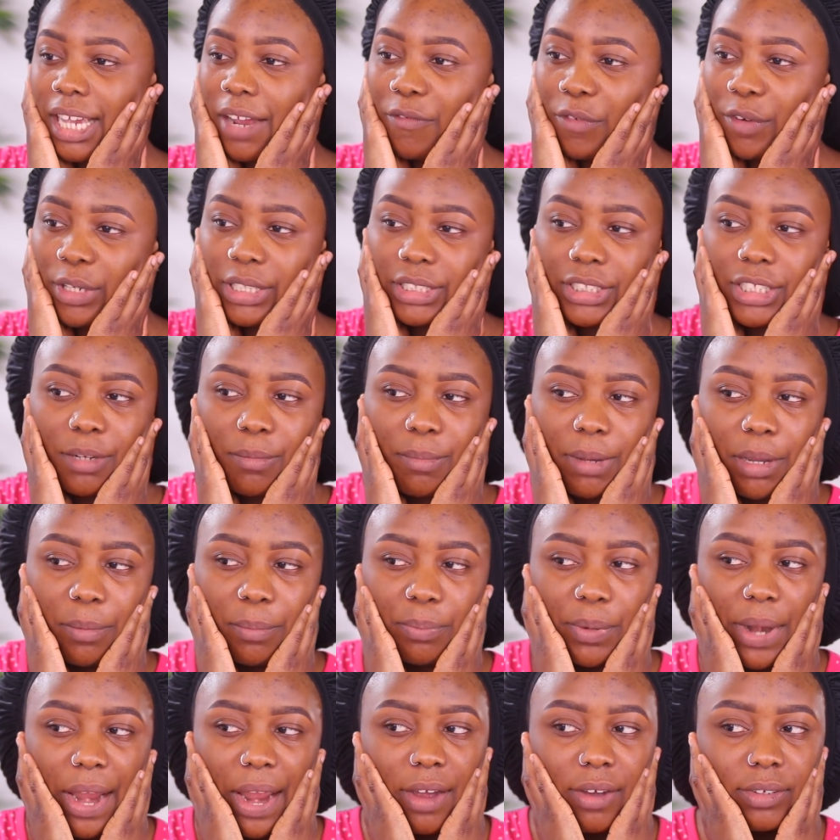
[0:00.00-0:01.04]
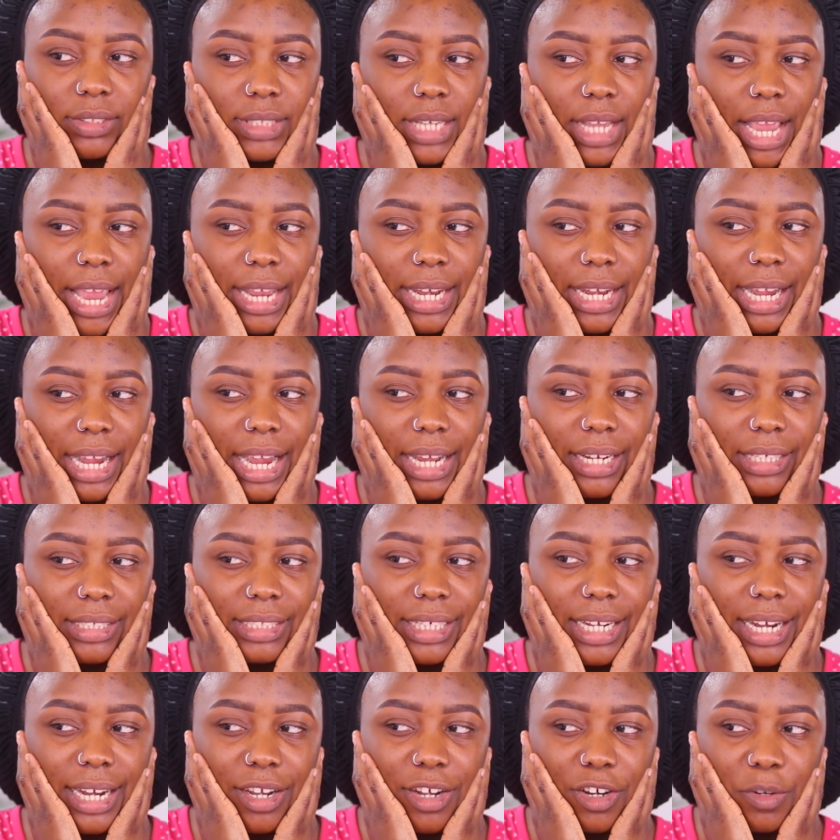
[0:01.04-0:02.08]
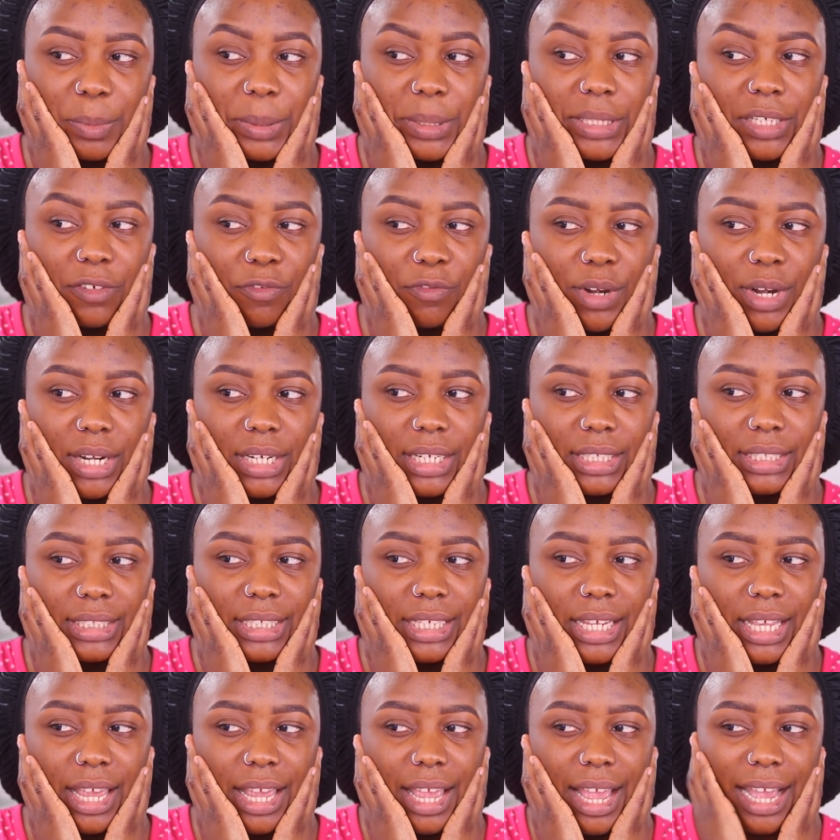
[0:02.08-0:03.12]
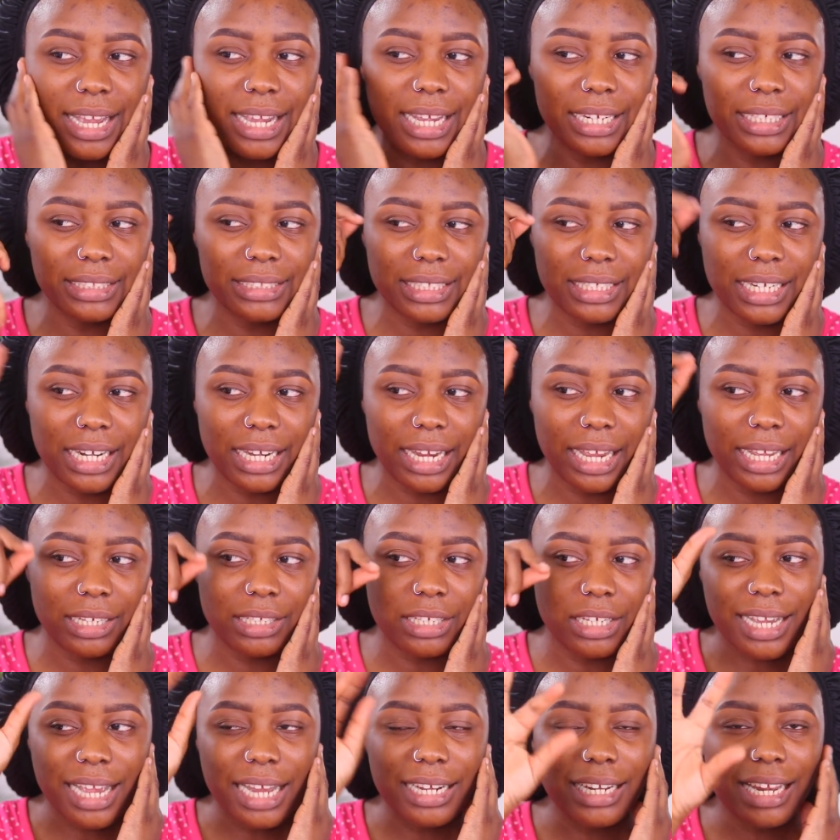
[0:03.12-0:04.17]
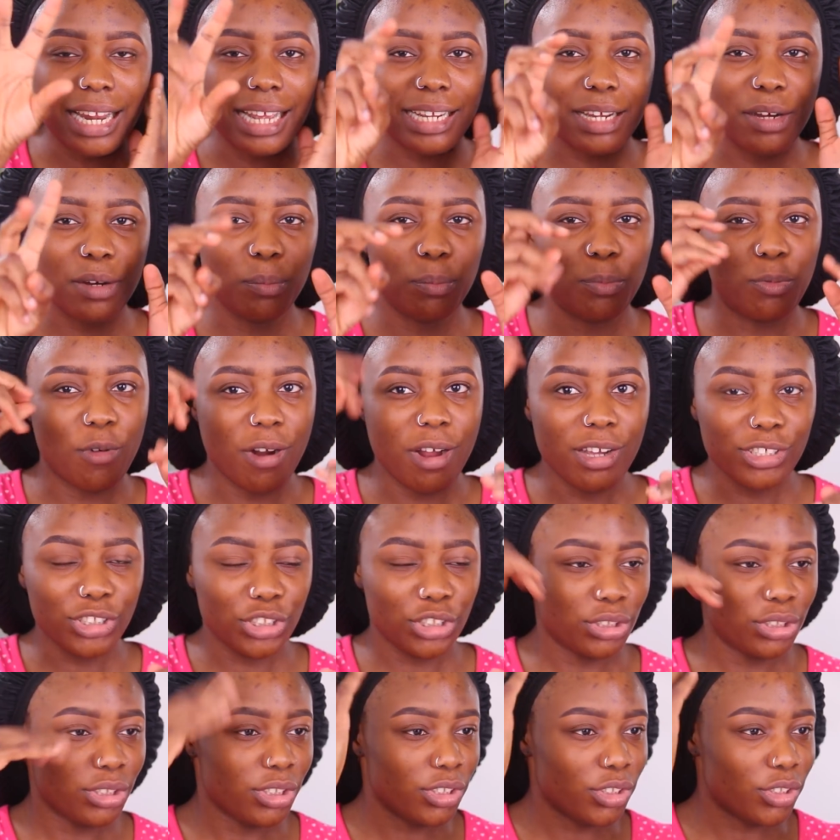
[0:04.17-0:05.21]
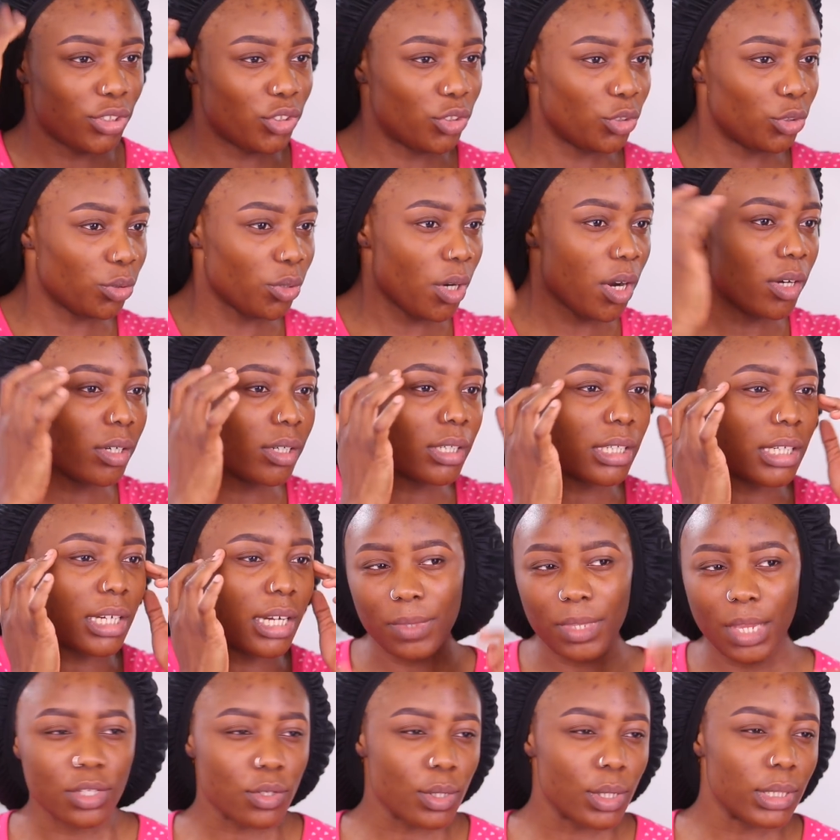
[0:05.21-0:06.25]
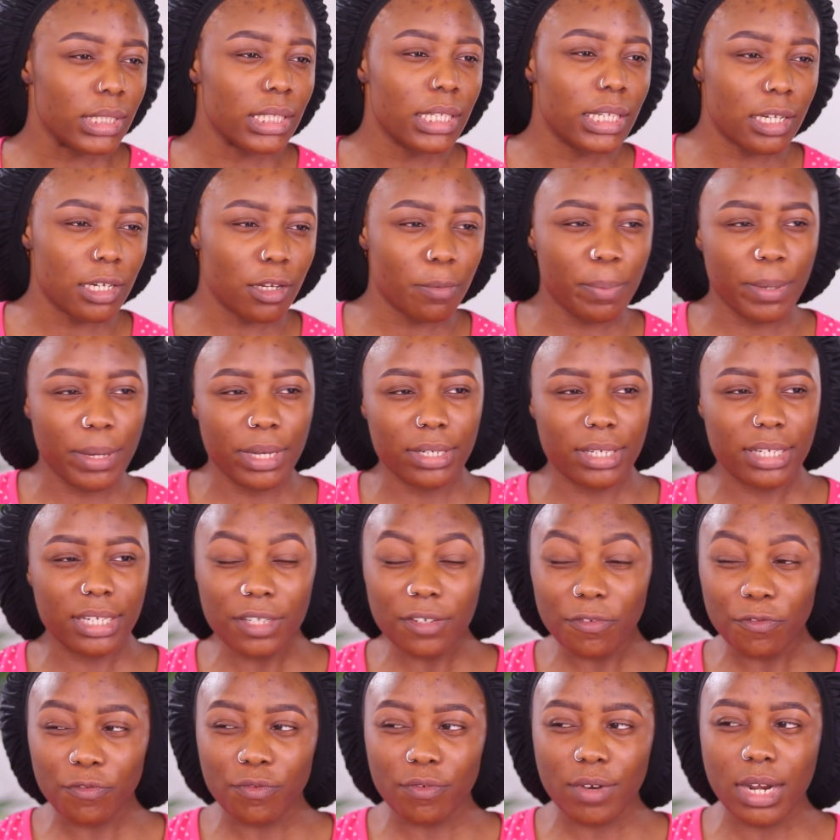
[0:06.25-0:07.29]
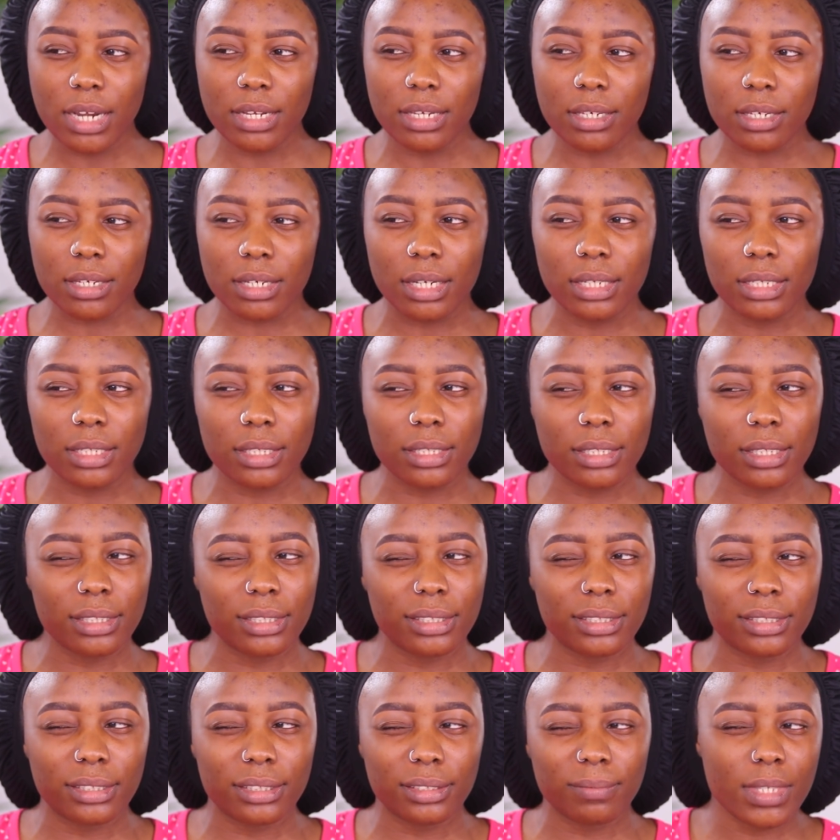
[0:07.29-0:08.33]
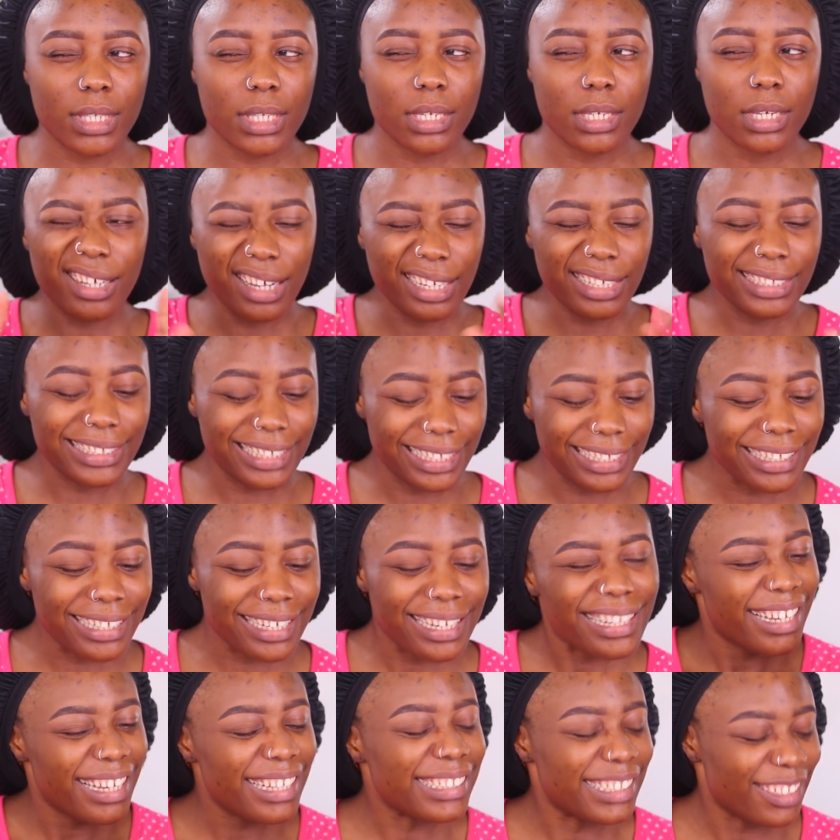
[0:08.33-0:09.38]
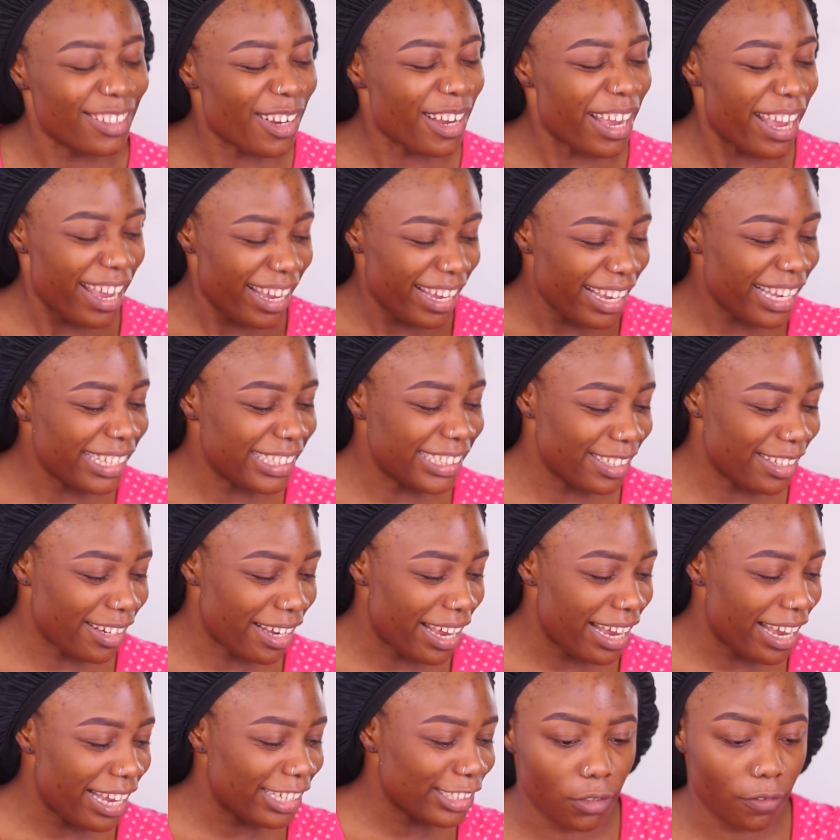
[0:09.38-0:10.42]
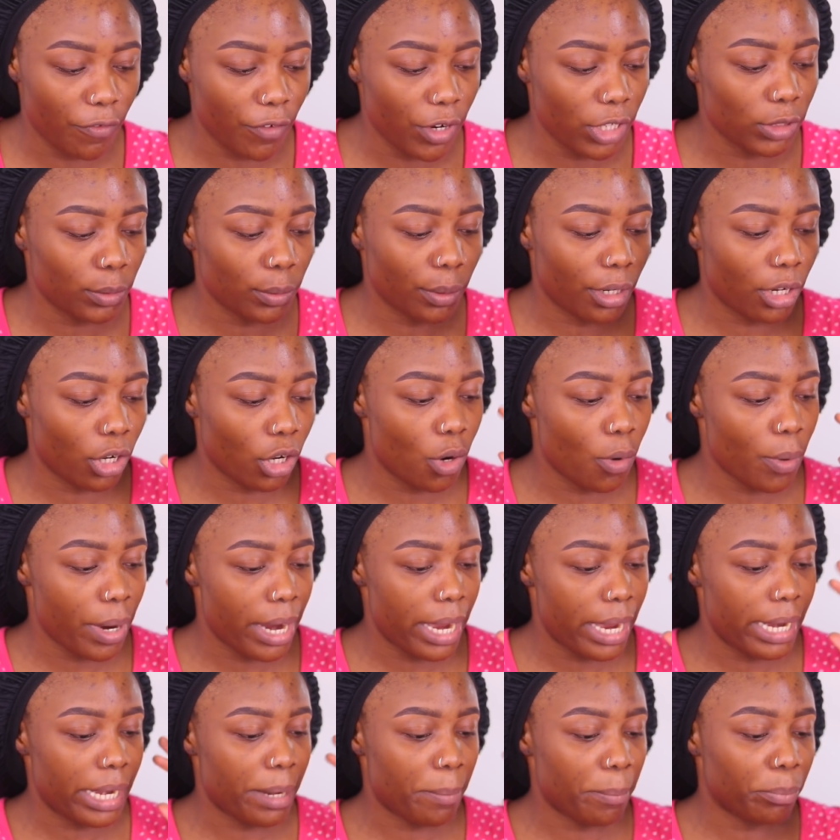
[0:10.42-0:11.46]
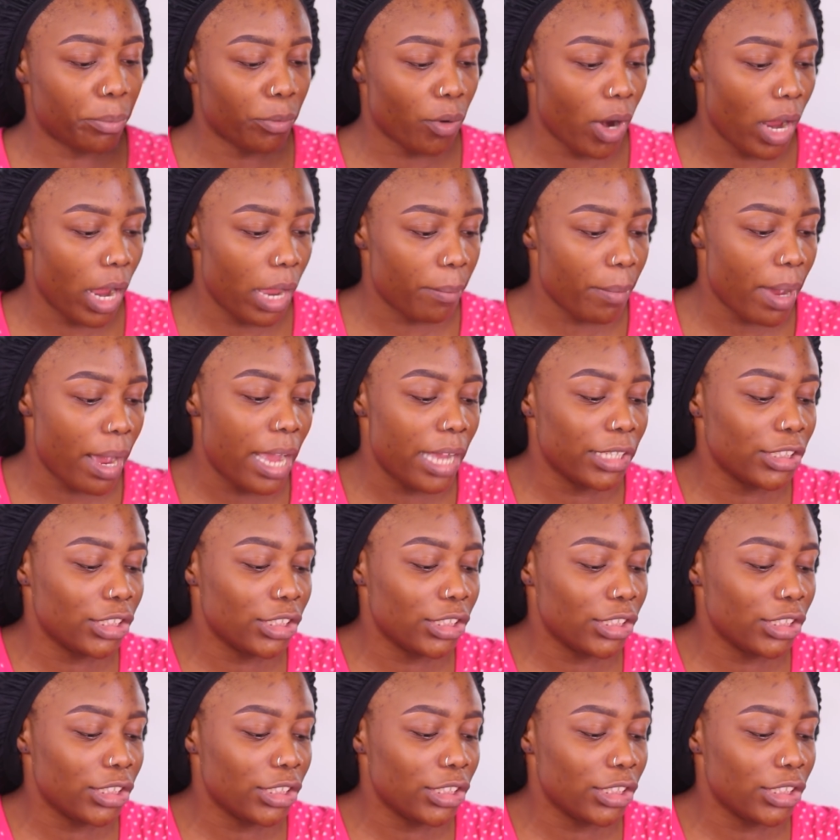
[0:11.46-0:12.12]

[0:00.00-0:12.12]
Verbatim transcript: see, I've already done my brows and I kind of did it a little bit differently today. I kind of did it like kind of like a brush stroke. So it's a little bit different. It's it's it's it, it's okay it's okay so first we're gonna go ahead and prime i